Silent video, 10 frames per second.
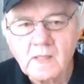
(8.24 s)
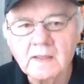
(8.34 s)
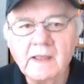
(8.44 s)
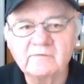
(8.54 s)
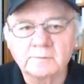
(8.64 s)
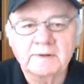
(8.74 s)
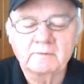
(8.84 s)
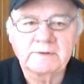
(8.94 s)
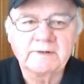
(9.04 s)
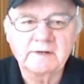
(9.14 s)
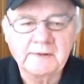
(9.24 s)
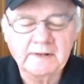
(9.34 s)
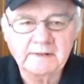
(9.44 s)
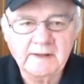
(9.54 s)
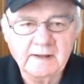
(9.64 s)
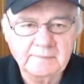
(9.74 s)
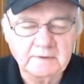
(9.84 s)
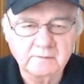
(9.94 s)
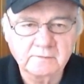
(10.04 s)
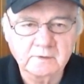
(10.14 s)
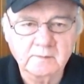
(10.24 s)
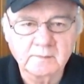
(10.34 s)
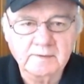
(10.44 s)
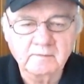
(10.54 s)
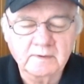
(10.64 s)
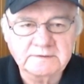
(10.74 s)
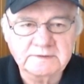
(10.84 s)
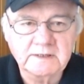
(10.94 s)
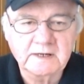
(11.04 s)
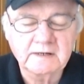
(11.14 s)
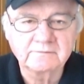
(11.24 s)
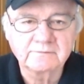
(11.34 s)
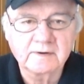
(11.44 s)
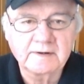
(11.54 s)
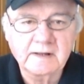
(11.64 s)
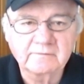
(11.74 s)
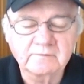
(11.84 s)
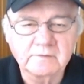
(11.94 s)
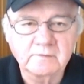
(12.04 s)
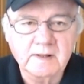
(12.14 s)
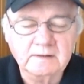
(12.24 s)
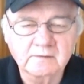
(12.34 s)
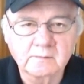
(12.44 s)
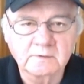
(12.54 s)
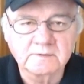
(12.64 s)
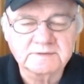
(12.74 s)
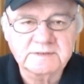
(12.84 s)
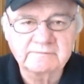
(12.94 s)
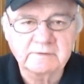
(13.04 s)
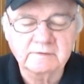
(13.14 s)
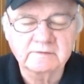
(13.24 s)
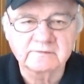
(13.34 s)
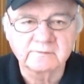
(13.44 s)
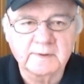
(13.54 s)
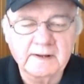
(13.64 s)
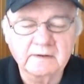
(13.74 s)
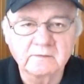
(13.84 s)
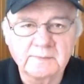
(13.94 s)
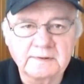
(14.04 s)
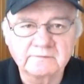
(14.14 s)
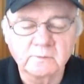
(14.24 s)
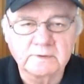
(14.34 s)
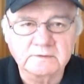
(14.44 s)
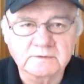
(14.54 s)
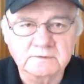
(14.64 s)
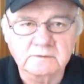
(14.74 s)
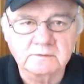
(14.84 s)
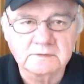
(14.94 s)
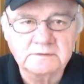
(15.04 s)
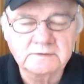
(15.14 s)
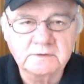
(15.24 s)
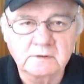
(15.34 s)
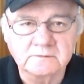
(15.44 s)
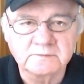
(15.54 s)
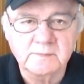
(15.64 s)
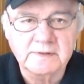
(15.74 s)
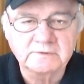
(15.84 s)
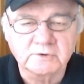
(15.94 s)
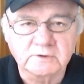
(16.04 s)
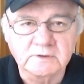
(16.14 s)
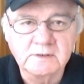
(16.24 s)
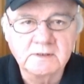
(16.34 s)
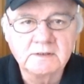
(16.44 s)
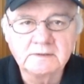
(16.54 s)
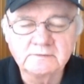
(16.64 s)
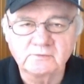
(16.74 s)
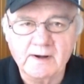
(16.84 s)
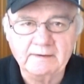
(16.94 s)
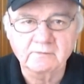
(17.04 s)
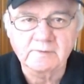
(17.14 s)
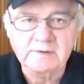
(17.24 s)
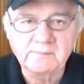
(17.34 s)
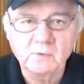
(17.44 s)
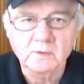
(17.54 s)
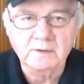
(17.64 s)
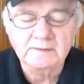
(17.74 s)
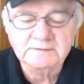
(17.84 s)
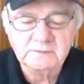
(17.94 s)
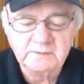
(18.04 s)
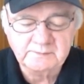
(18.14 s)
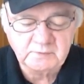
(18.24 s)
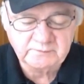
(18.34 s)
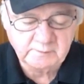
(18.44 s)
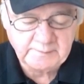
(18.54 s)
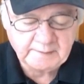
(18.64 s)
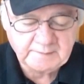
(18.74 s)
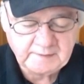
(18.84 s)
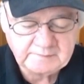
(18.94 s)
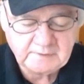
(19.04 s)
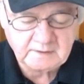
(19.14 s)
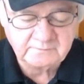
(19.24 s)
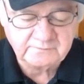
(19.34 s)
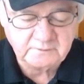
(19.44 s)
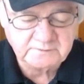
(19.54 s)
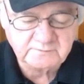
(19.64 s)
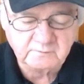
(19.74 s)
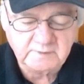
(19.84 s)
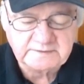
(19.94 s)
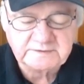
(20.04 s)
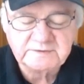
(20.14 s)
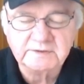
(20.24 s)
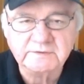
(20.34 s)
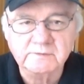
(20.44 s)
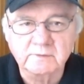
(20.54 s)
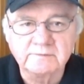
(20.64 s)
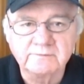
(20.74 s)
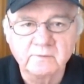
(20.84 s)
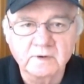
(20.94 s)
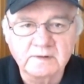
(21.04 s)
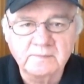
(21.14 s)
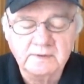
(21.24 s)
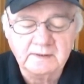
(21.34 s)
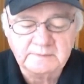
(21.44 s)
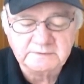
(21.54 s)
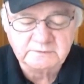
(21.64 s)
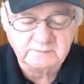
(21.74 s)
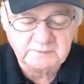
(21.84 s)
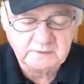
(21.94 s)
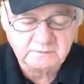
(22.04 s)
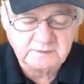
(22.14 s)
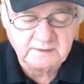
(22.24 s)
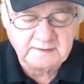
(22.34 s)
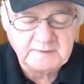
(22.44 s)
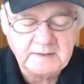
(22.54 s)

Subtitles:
Hey everybody, Rick Needham handicapping thoroughbred racing on Friday afternoon, October the 7th. This is my Equibase Winner's Circle East Coast Major Track Report. Let's go to beautiful Belmont Park first, race 6, 3:40 p.m. Eastern Post Time.